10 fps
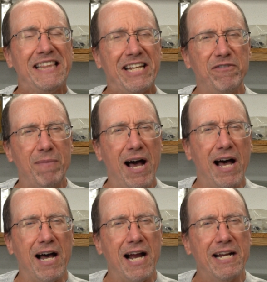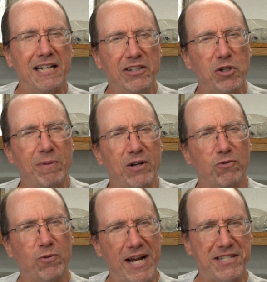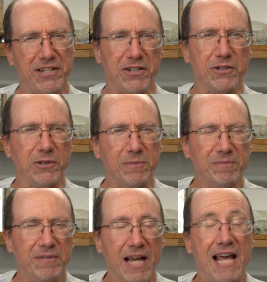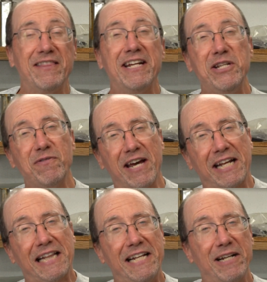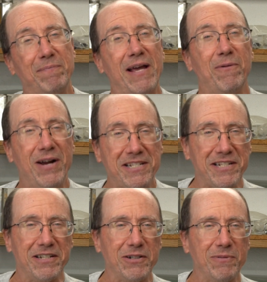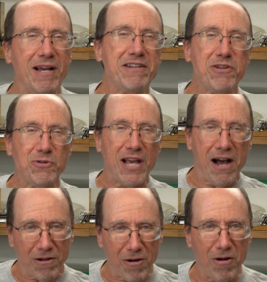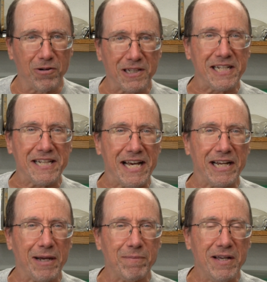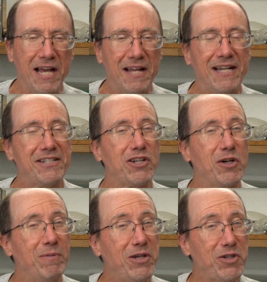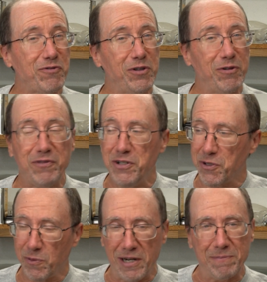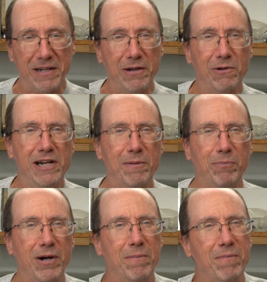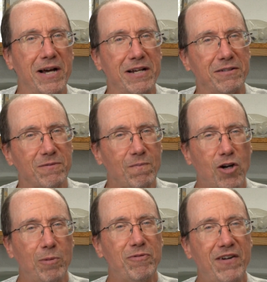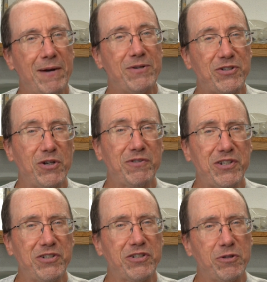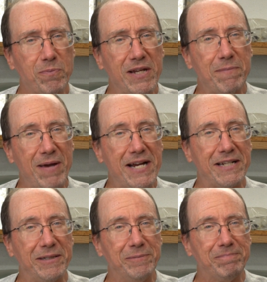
leave behind a little bit of residue. And then you've got to clean up that residue, and you use alcohol to clean that up. And that's going to be useful in the future when I'm getting ready to prep my carbon fiber surfaces to be painted.